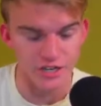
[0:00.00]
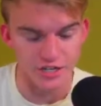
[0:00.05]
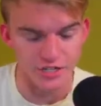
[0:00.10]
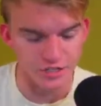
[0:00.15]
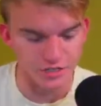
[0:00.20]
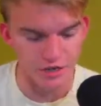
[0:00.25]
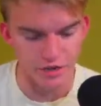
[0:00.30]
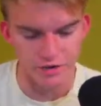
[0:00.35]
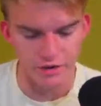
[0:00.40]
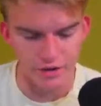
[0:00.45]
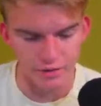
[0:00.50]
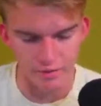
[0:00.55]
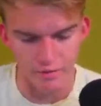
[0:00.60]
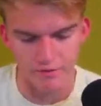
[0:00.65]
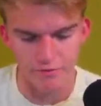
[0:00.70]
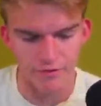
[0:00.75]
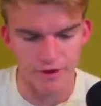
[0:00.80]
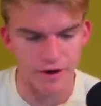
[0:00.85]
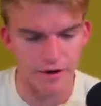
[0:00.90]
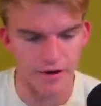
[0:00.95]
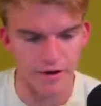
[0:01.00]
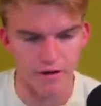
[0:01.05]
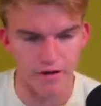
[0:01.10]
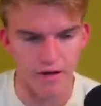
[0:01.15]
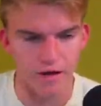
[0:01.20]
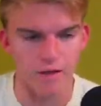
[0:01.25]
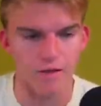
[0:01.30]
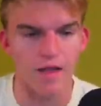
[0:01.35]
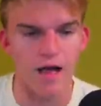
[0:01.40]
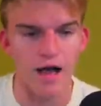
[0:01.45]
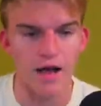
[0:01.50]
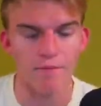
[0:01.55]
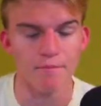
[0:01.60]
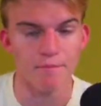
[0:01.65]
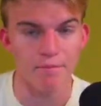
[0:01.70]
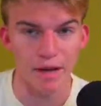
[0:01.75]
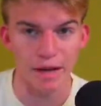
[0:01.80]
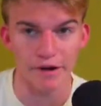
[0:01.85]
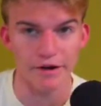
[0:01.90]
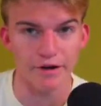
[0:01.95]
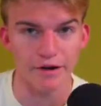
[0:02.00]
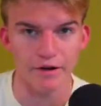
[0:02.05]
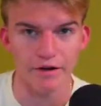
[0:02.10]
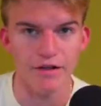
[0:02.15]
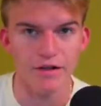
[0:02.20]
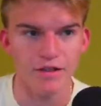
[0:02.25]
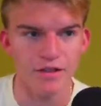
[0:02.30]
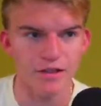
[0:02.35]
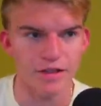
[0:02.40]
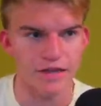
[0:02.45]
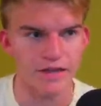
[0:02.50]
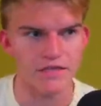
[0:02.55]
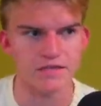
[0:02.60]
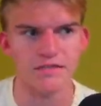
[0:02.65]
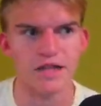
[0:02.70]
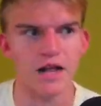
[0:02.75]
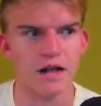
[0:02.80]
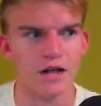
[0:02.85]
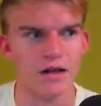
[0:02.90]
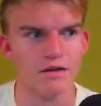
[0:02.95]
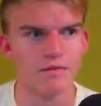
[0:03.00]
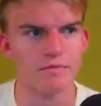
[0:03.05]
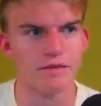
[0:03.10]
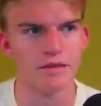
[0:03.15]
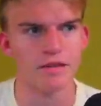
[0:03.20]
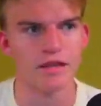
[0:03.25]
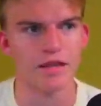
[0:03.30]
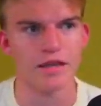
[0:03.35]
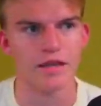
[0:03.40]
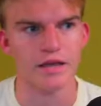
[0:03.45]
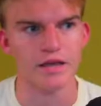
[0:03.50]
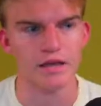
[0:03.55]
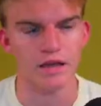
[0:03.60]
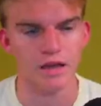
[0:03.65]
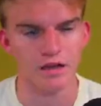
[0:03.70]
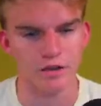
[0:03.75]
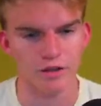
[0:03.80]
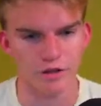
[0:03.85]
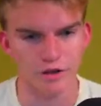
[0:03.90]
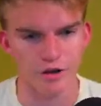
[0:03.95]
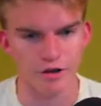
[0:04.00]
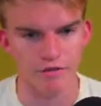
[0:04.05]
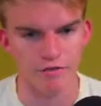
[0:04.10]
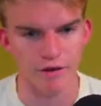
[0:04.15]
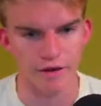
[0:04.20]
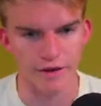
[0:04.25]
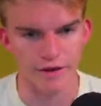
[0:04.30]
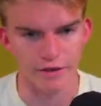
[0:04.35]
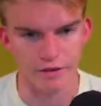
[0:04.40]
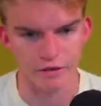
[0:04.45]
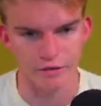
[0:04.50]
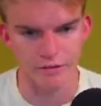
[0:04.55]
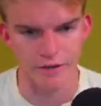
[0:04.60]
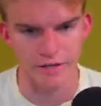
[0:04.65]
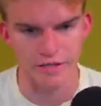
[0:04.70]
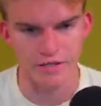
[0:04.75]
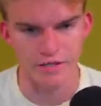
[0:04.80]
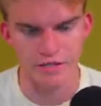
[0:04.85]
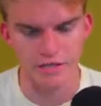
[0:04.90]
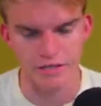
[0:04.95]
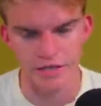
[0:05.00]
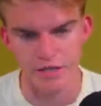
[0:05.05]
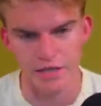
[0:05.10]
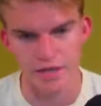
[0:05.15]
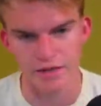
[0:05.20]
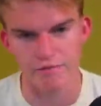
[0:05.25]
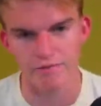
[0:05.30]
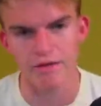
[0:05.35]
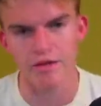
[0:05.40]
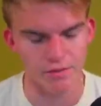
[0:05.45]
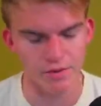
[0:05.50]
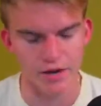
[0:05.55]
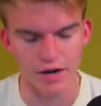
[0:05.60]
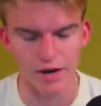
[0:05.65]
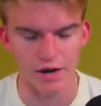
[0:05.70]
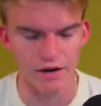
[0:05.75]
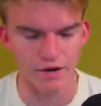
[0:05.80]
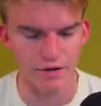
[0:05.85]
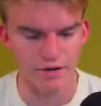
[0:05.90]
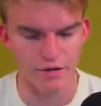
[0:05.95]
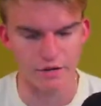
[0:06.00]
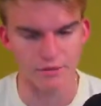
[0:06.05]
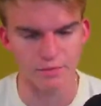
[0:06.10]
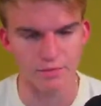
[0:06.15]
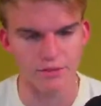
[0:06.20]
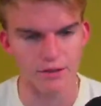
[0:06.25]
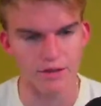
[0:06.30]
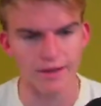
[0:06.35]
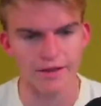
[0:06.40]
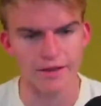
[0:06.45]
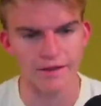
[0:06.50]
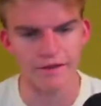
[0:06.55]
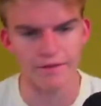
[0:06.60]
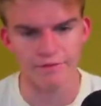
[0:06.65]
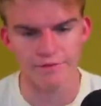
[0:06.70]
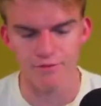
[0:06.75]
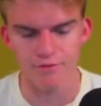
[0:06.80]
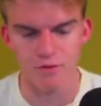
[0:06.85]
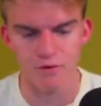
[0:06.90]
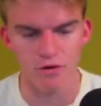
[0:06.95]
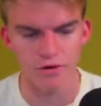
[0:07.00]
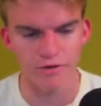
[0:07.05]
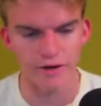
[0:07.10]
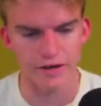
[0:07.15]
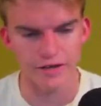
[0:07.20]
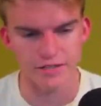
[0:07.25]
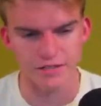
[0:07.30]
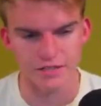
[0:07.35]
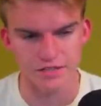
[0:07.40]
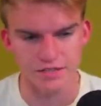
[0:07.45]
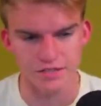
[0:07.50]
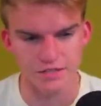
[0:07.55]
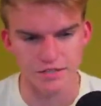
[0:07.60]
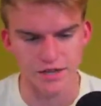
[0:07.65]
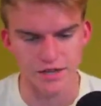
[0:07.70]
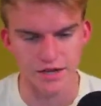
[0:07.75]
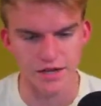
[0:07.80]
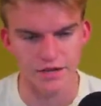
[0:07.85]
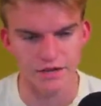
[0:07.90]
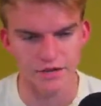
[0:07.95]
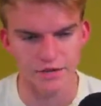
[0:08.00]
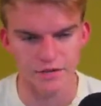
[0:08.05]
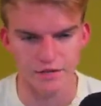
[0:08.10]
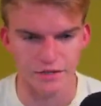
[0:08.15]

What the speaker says: is going to be a lot better. Like, it's not going to be like your regular racing game where you play four races and you